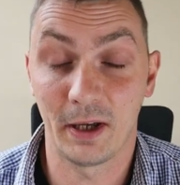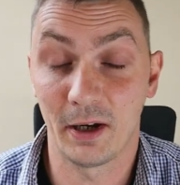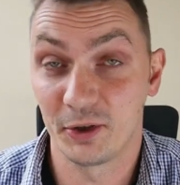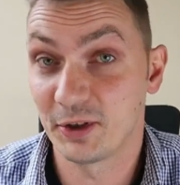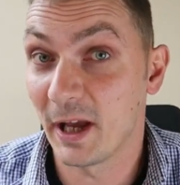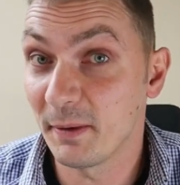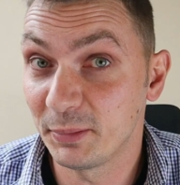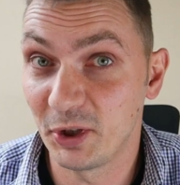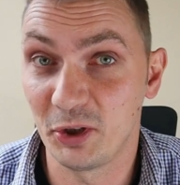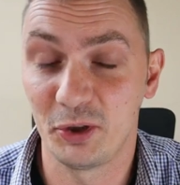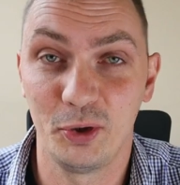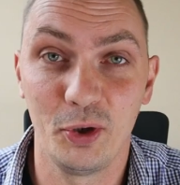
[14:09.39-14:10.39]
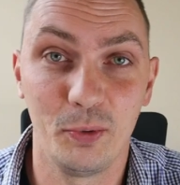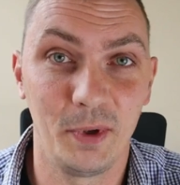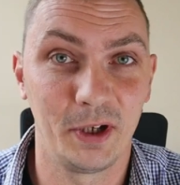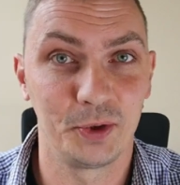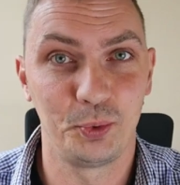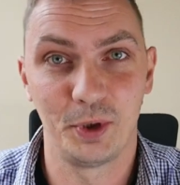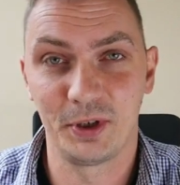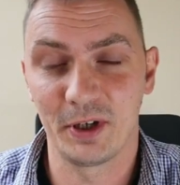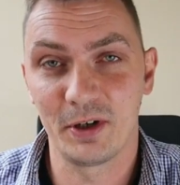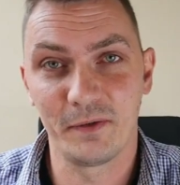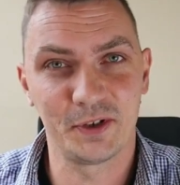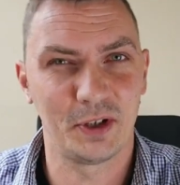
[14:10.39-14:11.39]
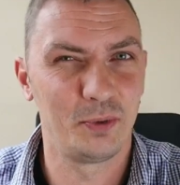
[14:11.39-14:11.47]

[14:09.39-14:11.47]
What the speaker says: are tempted to do, because we're nervous